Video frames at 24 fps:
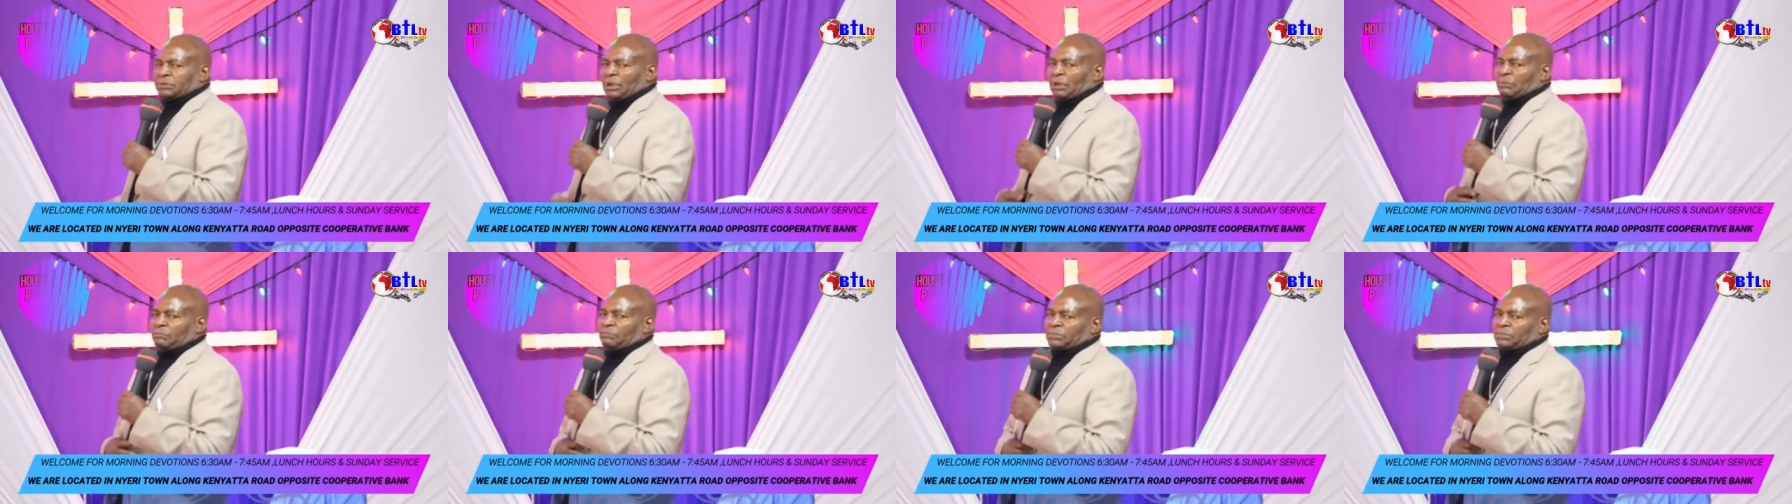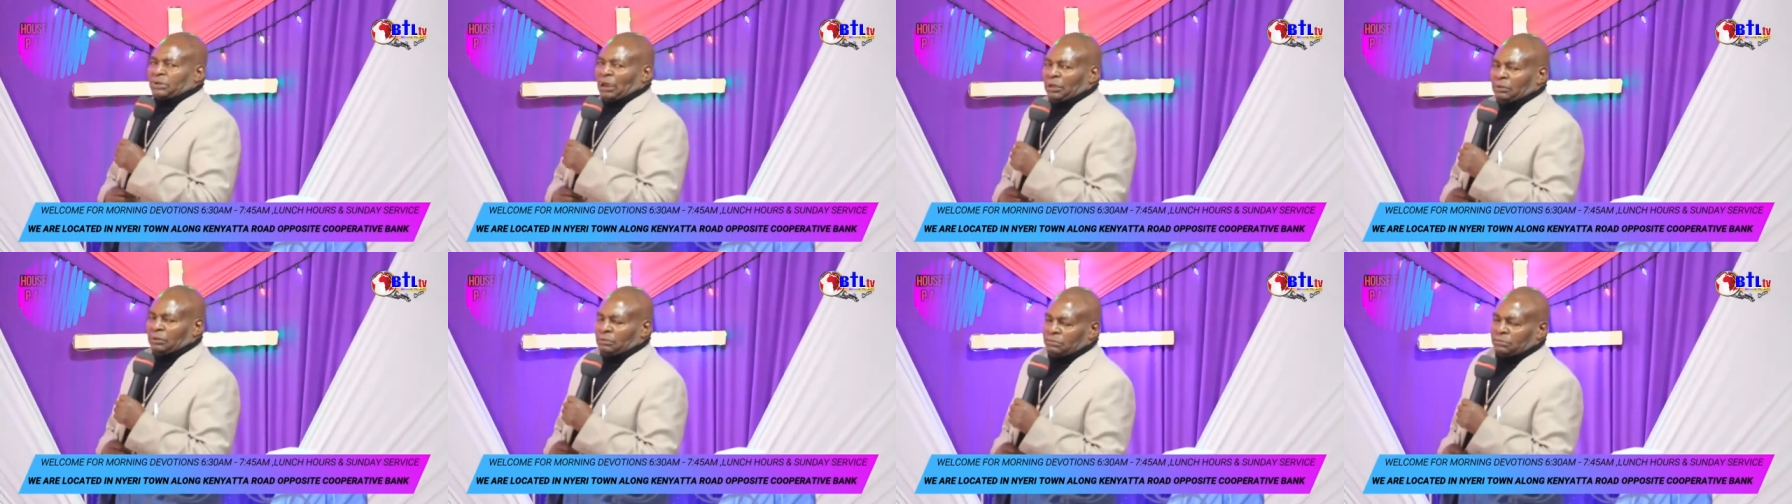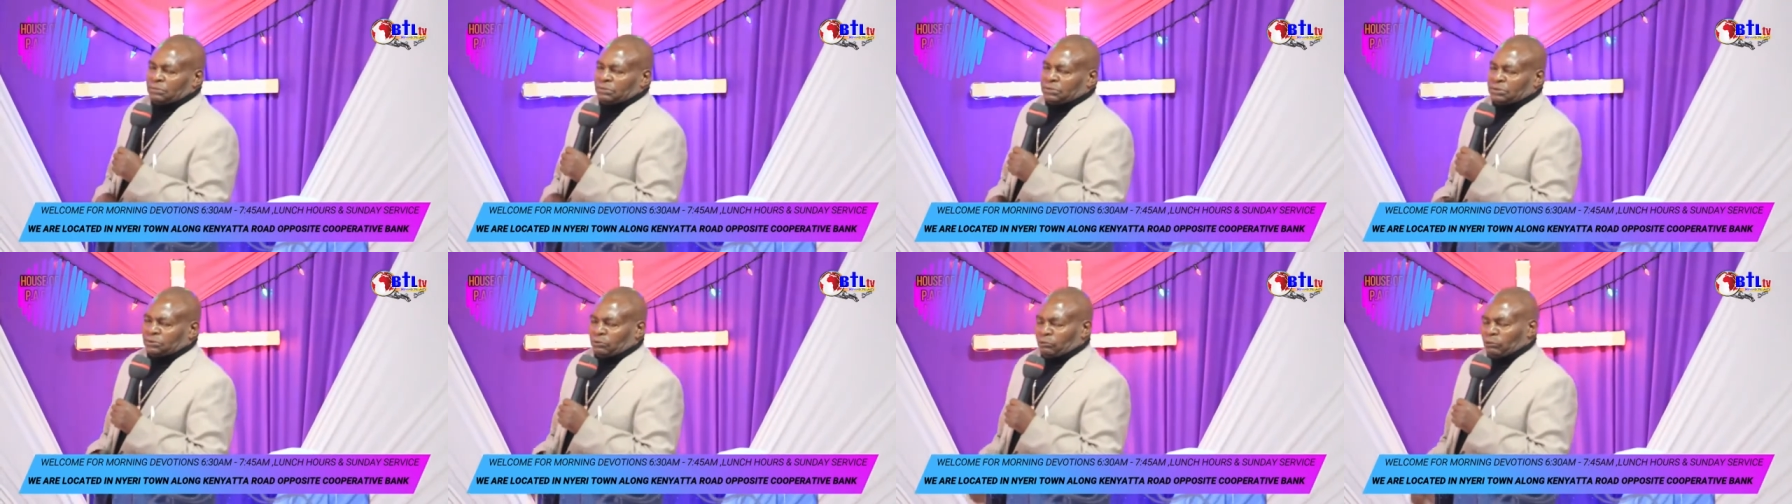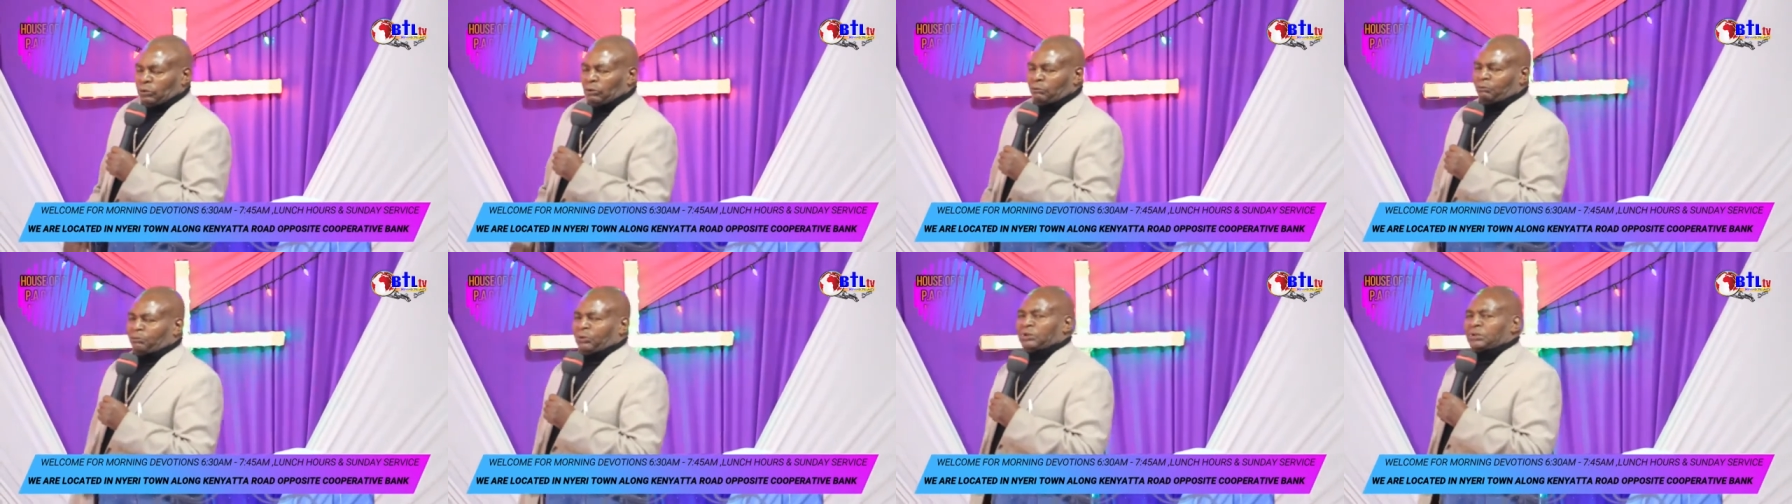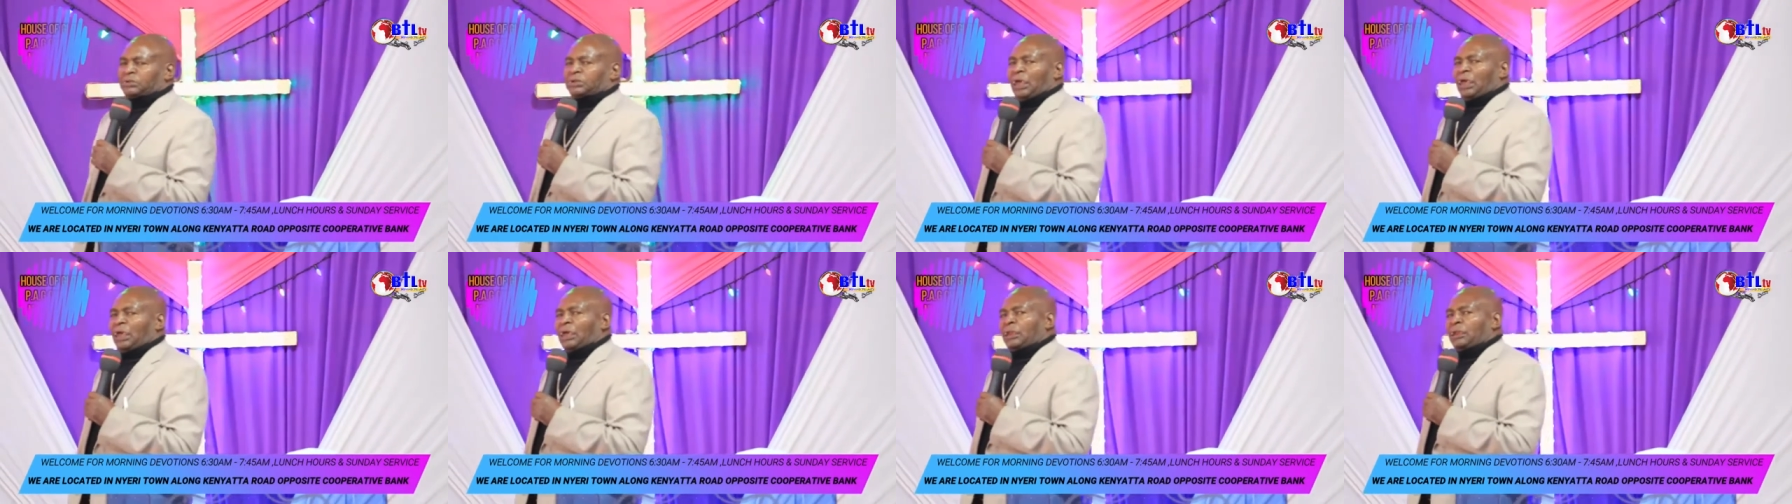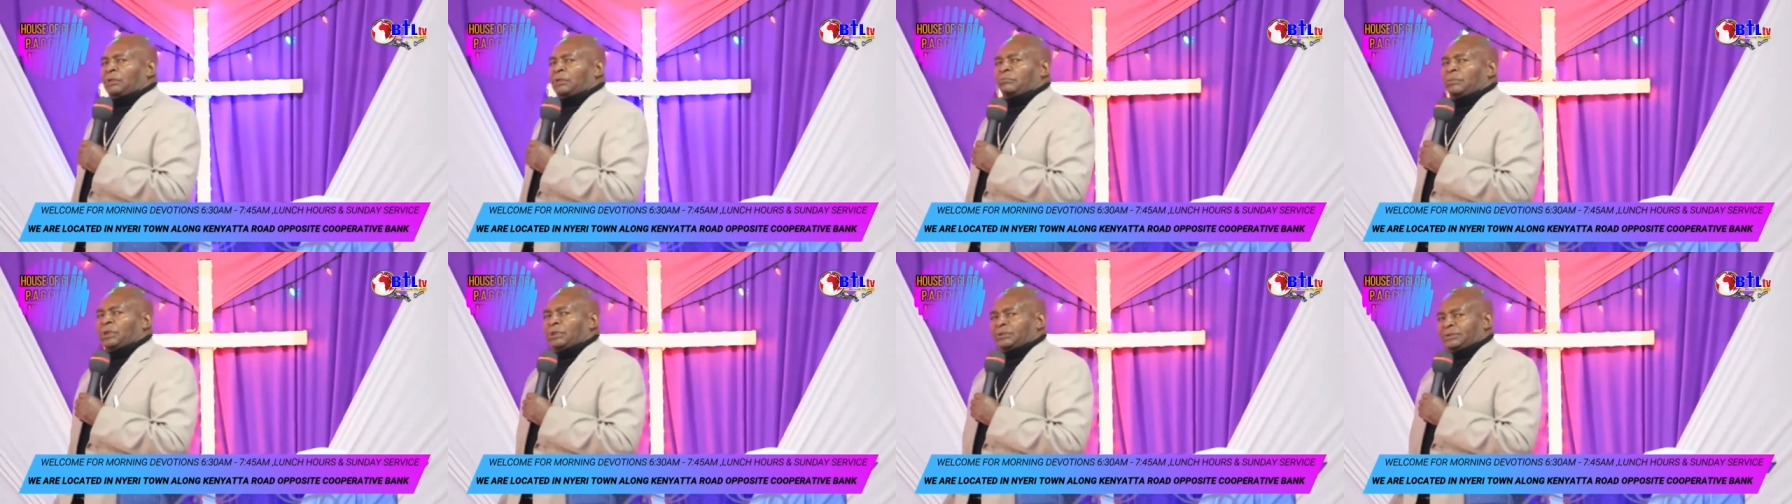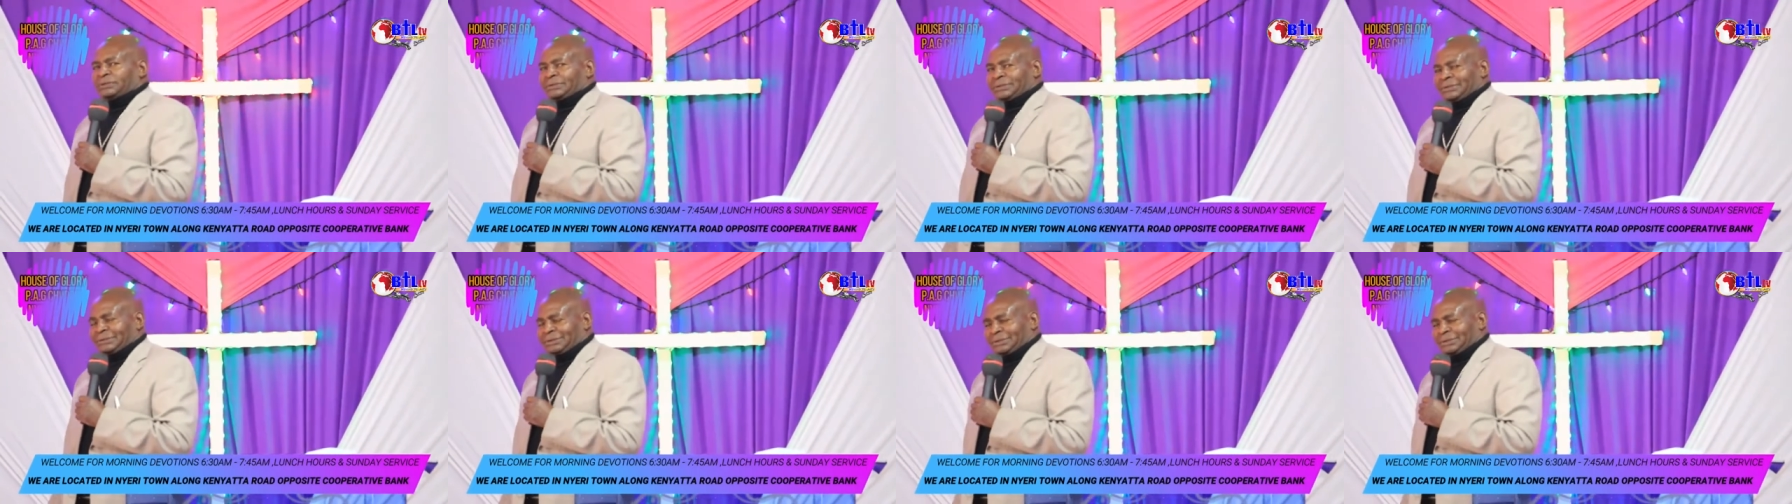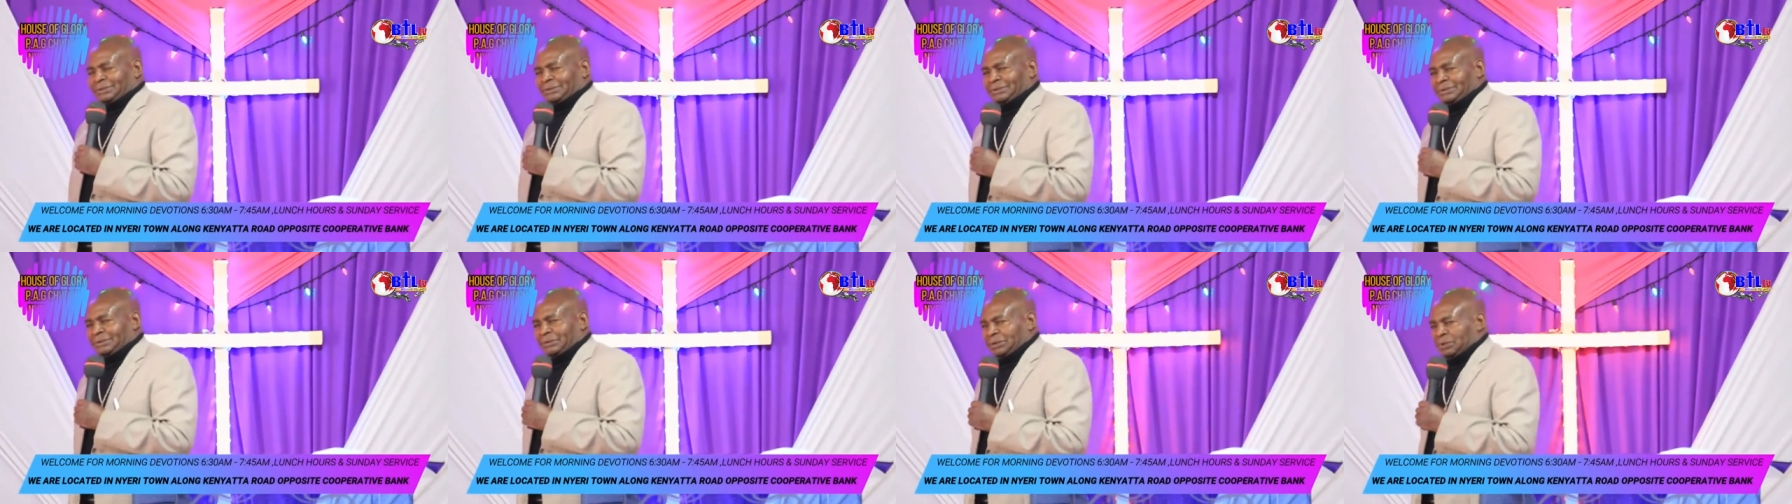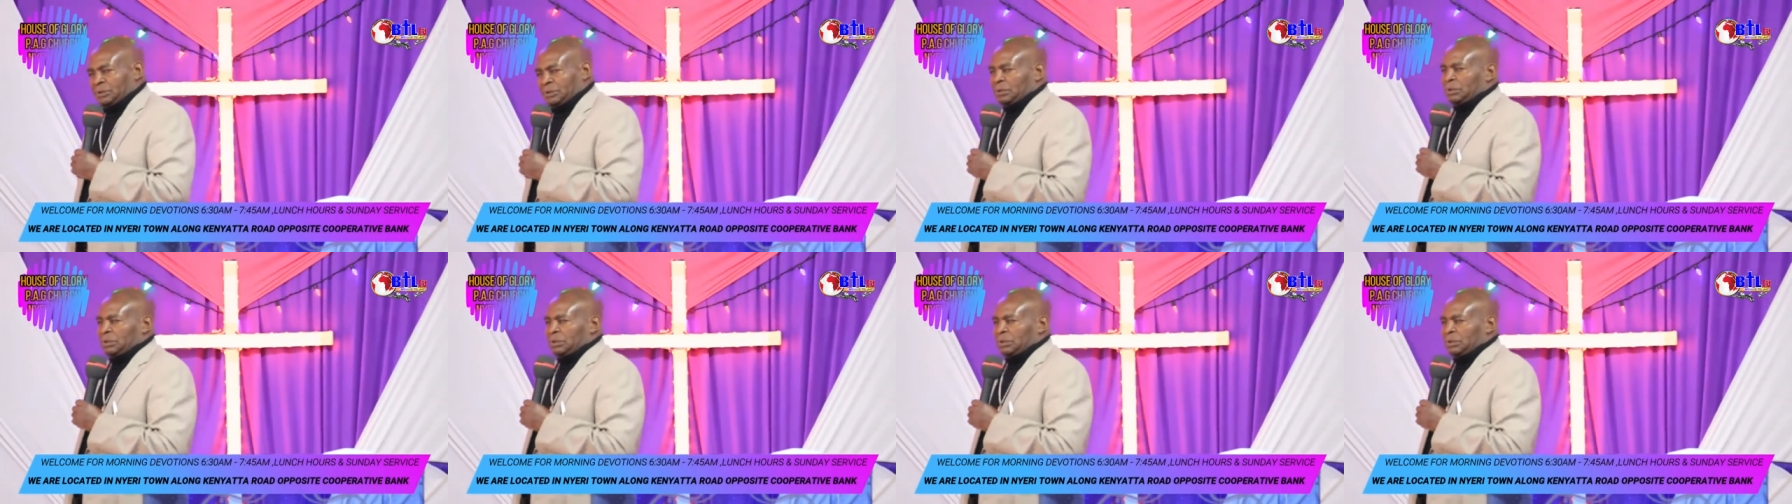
Sometimes we face enemies.